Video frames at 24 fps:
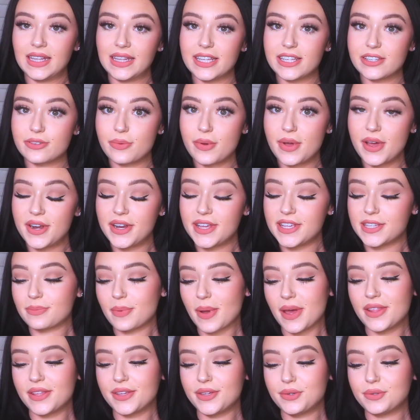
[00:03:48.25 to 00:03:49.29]
This one is
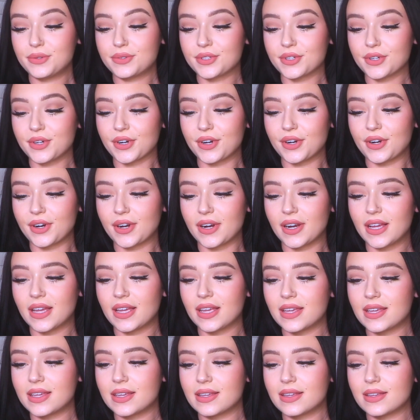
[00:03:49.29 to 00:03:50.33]
by the user
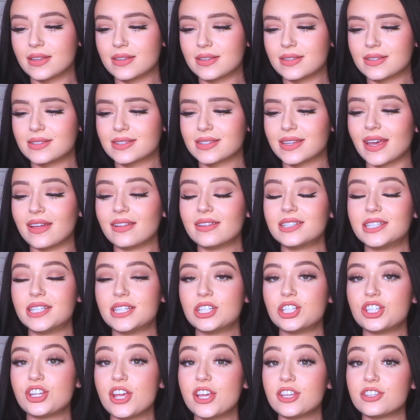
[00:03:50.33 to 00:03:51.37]

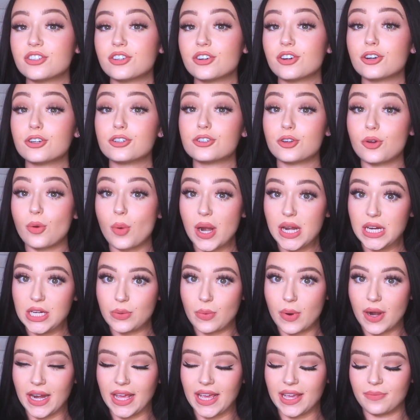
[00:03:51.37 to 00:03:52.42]

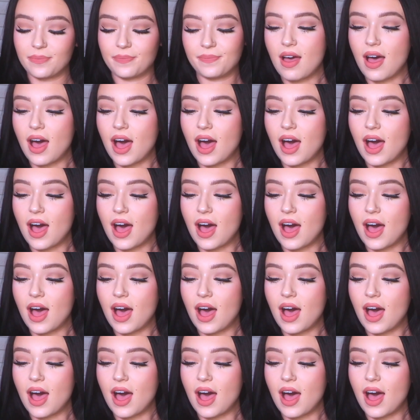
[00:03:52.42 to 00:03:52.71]
SkeletonChaser2020.